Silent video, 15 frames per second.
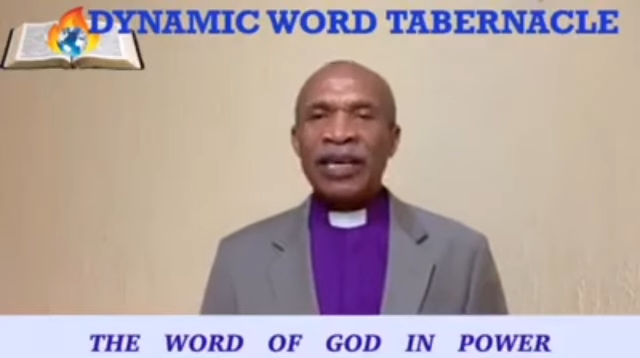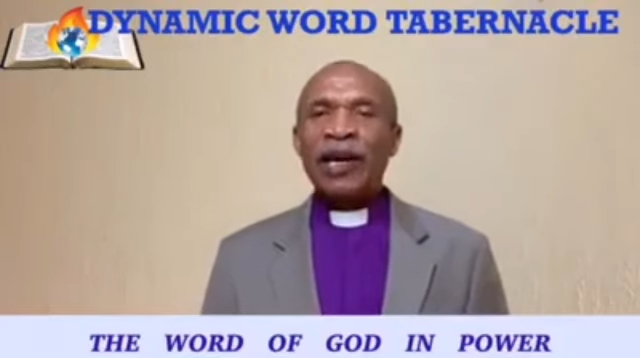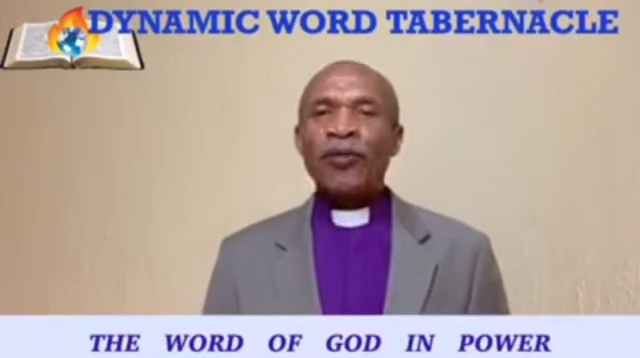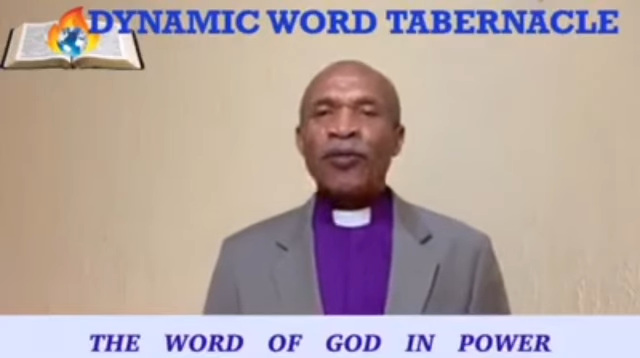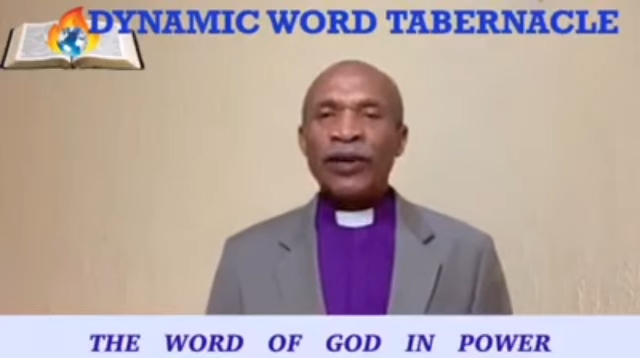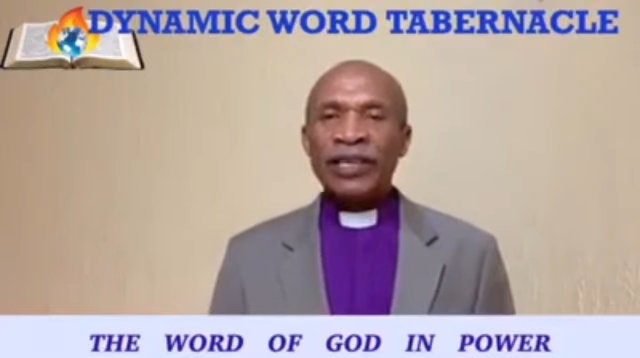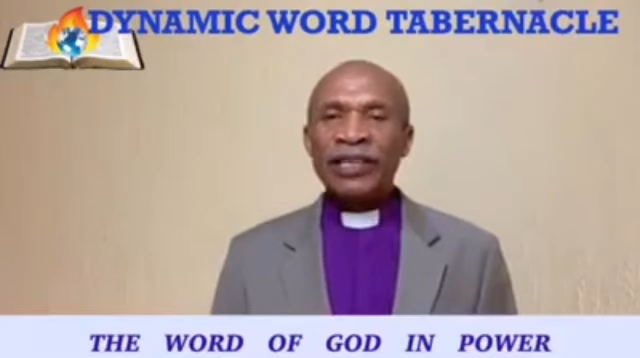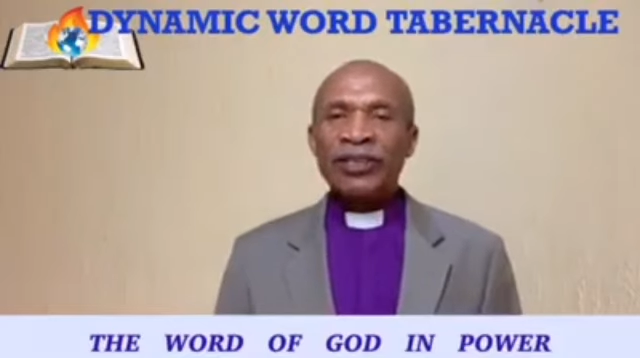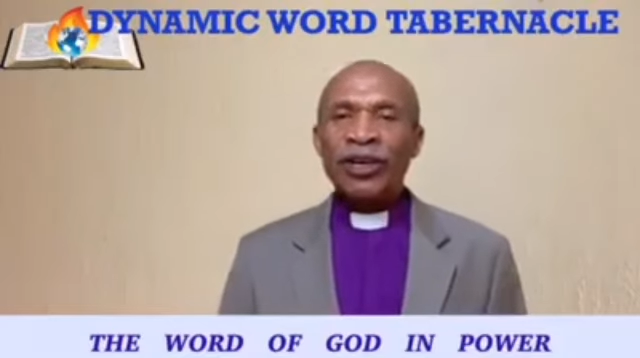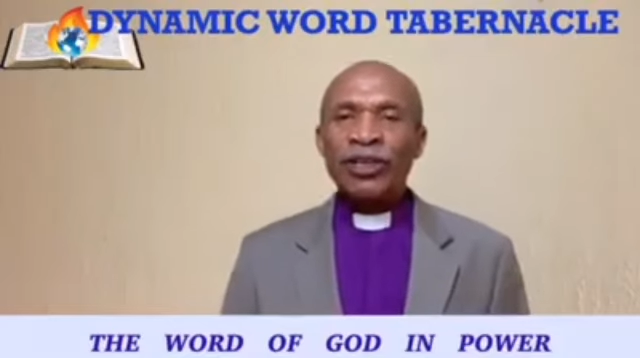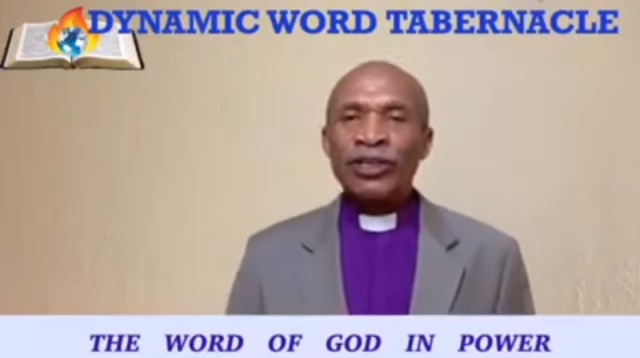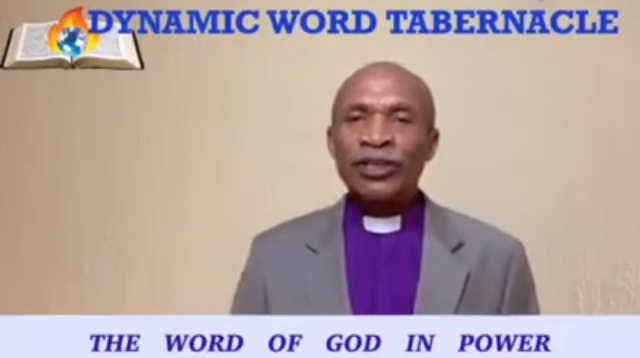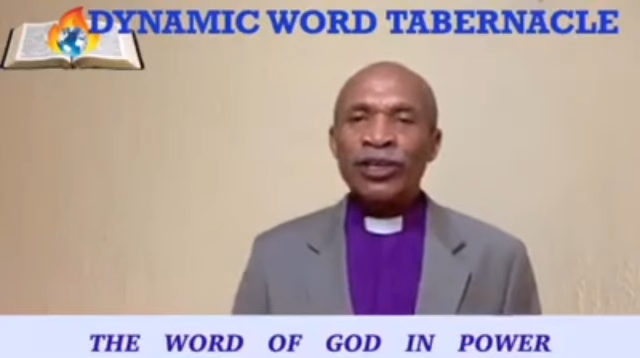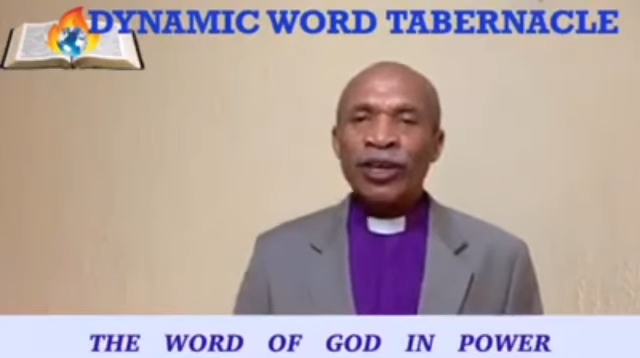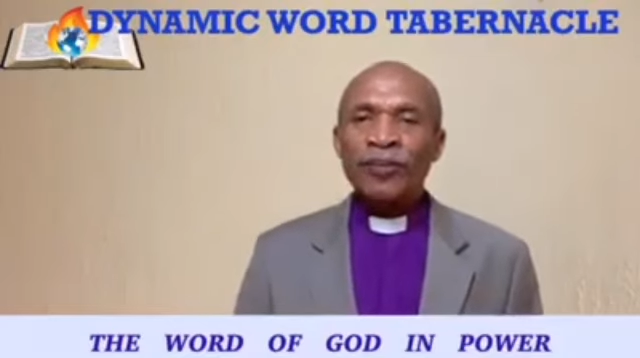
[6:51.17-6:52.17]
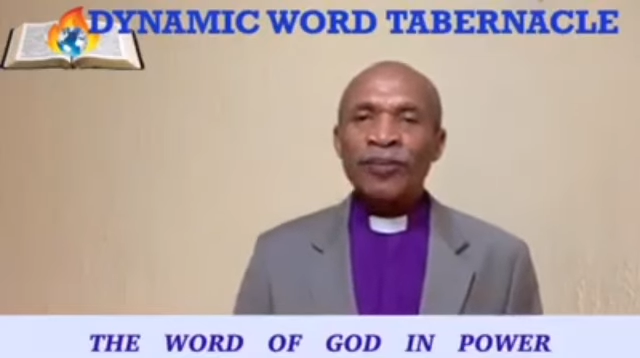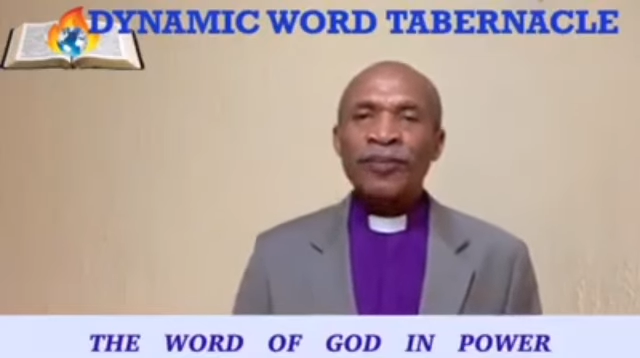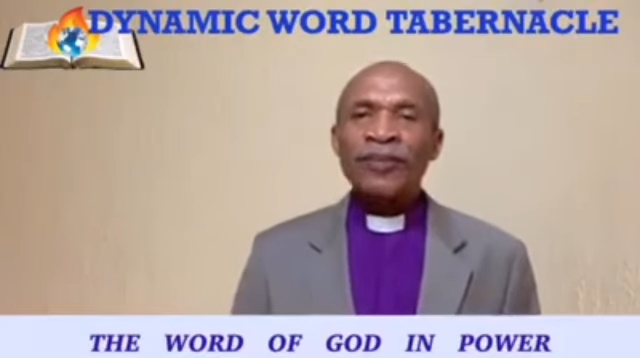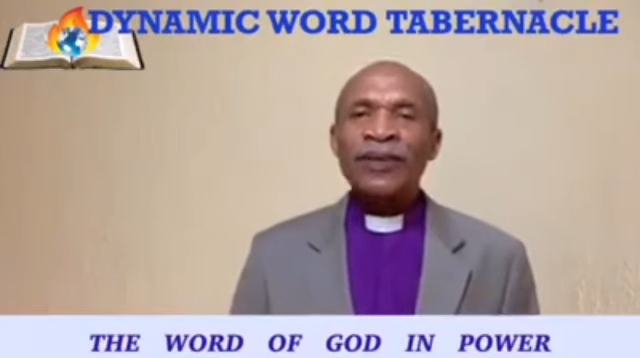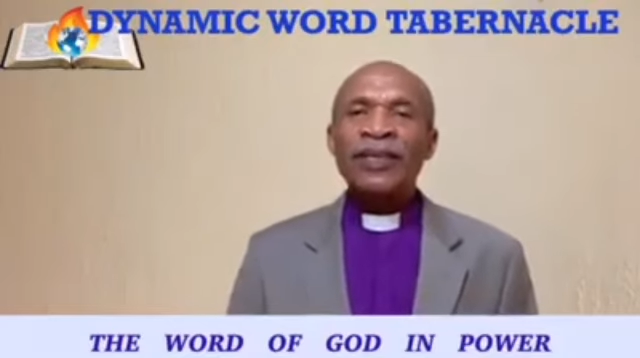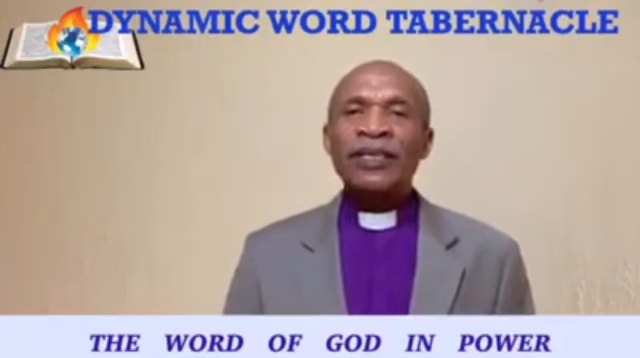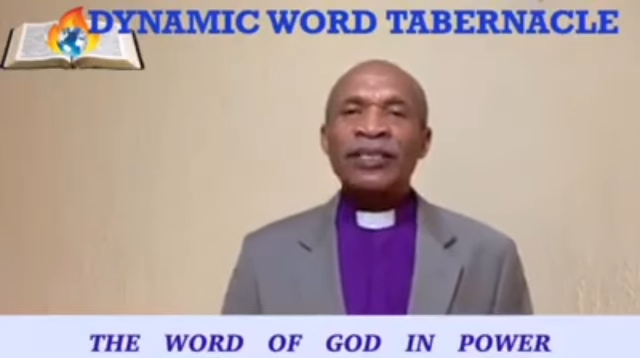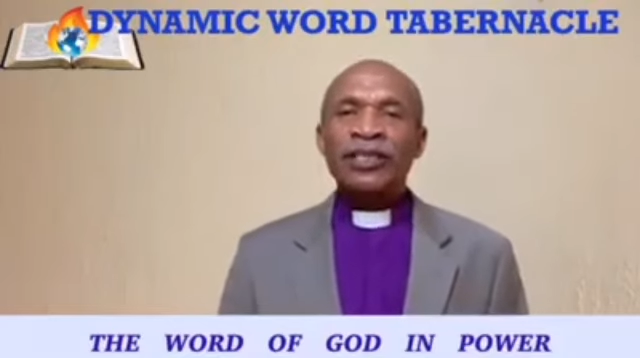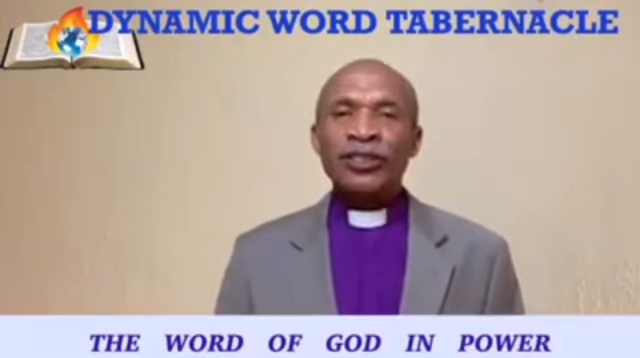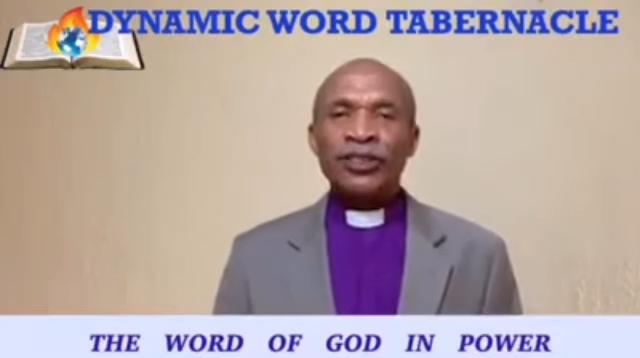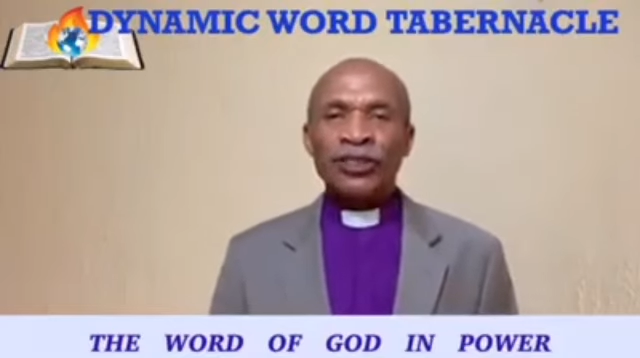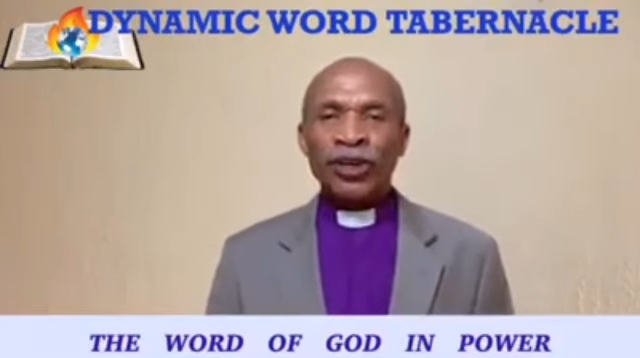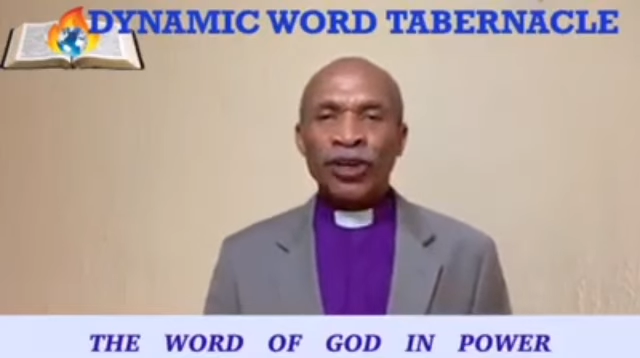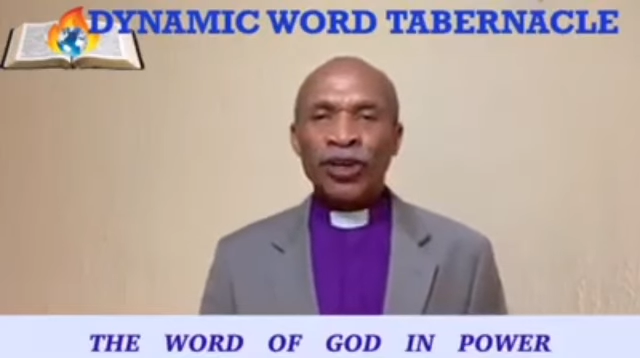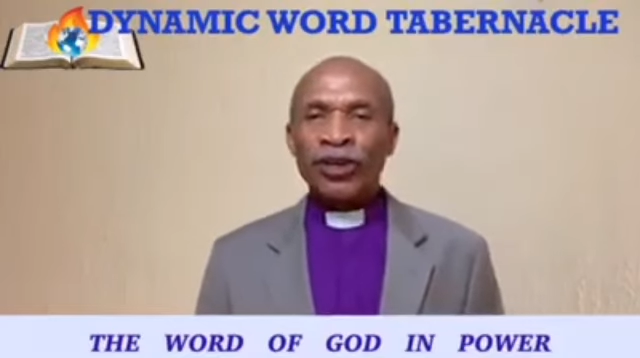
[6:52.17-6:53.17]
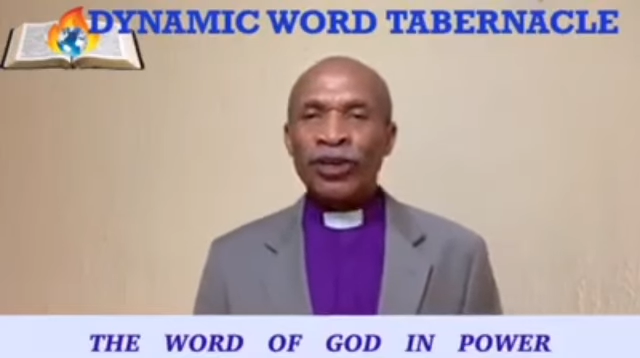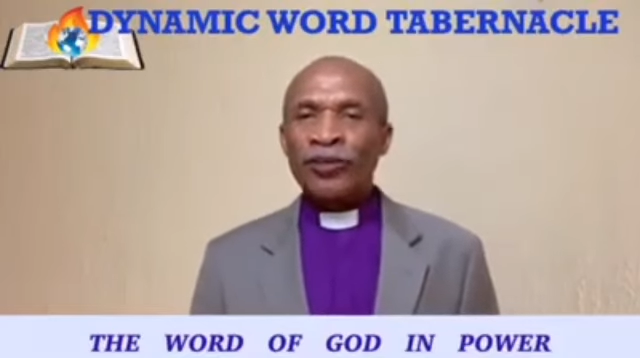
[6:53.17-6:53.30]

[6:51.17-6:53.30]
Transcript: And when it does come, the joy